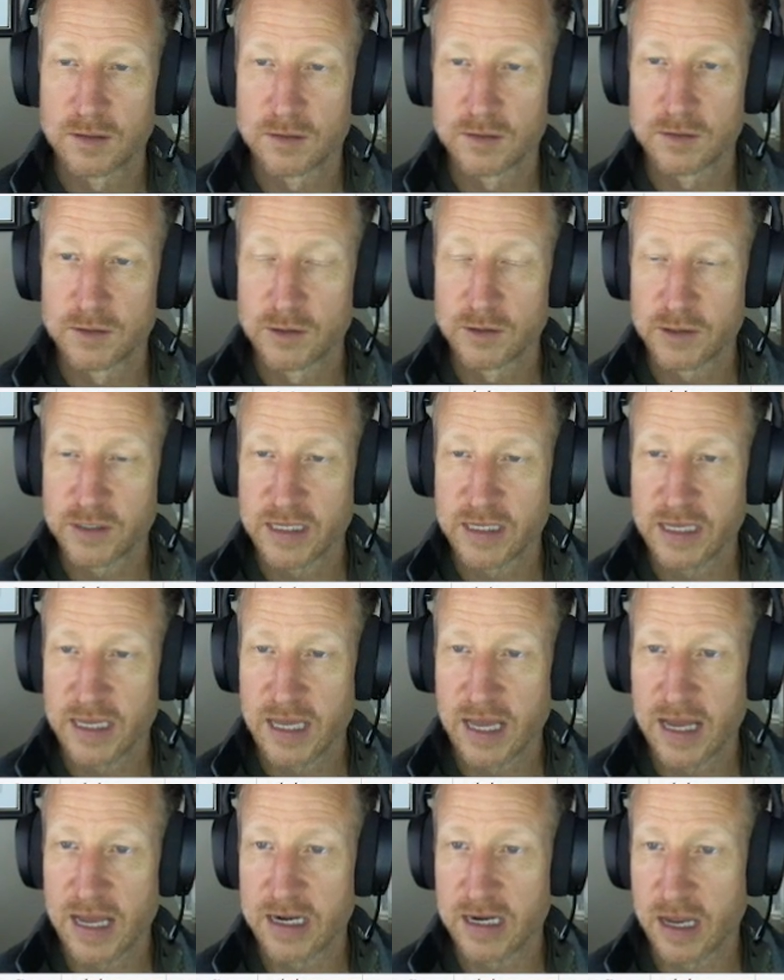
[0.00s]
Looking
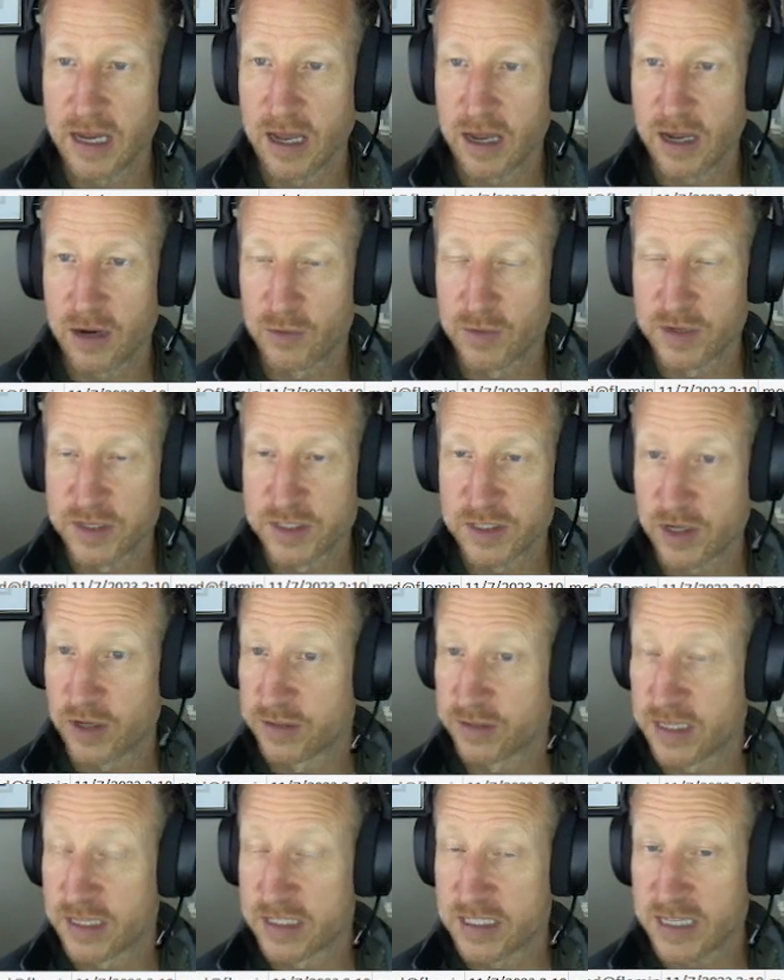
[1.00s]
at a
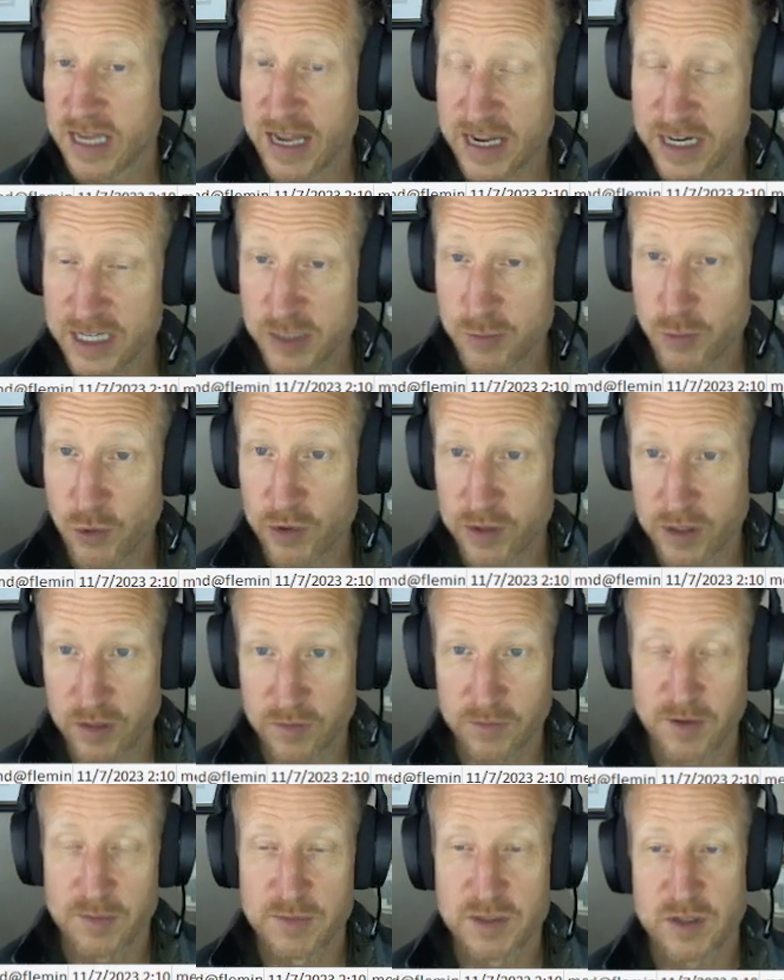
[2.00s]
result that's exported
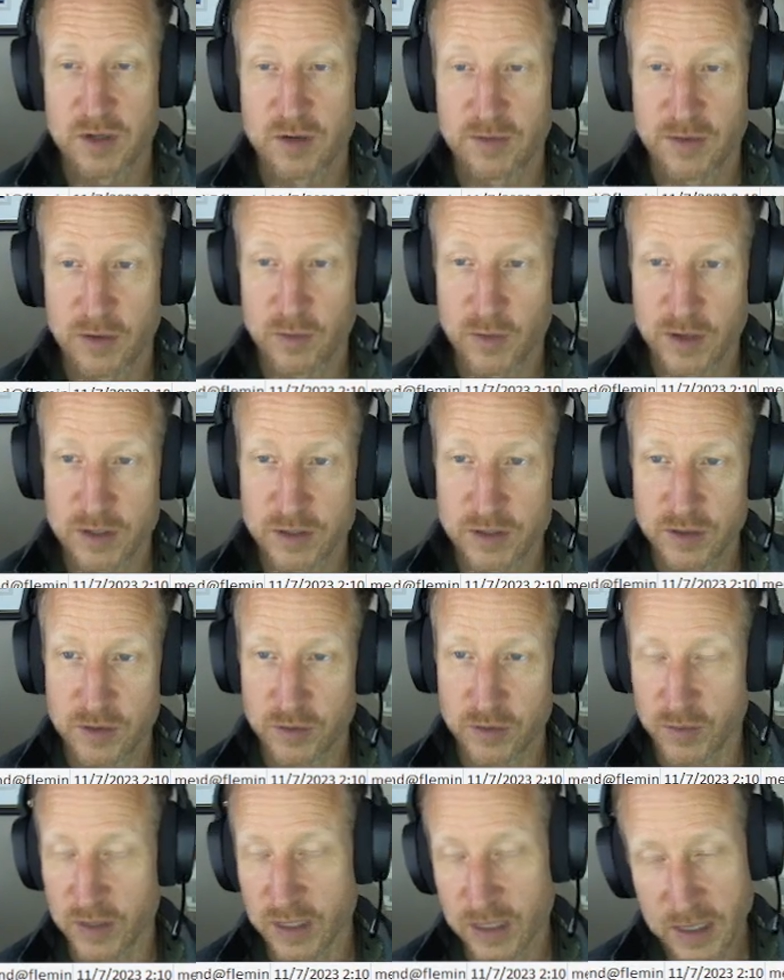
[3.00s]
from Survey
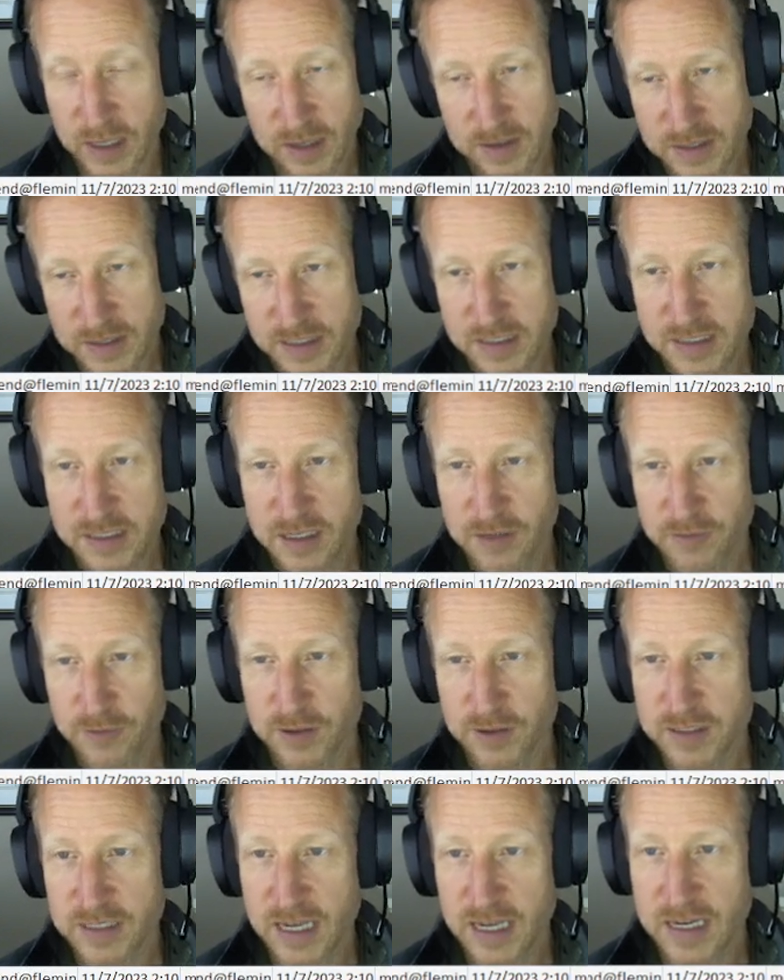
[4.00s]
1-2-3, this is
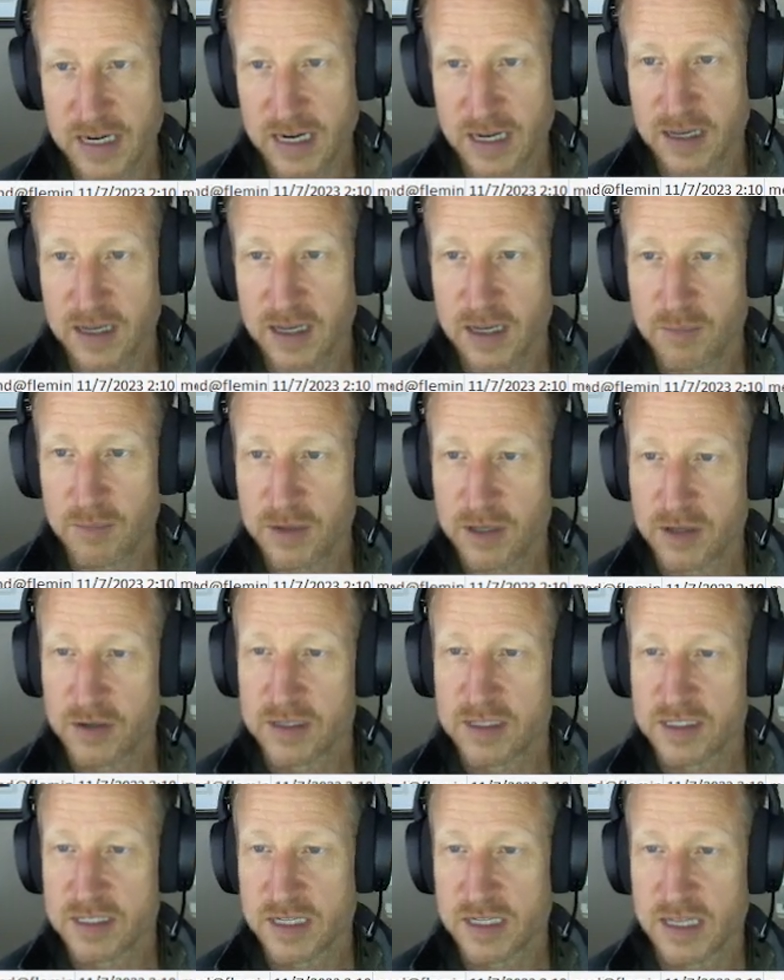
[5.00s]
different data, but you
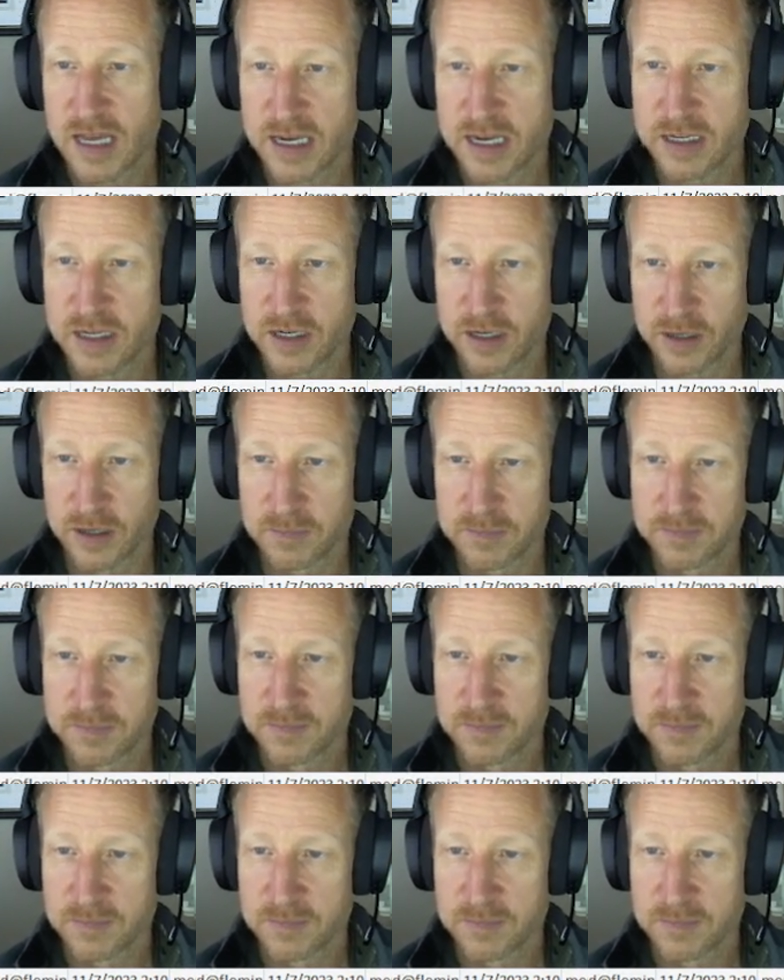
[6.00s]
can see that here.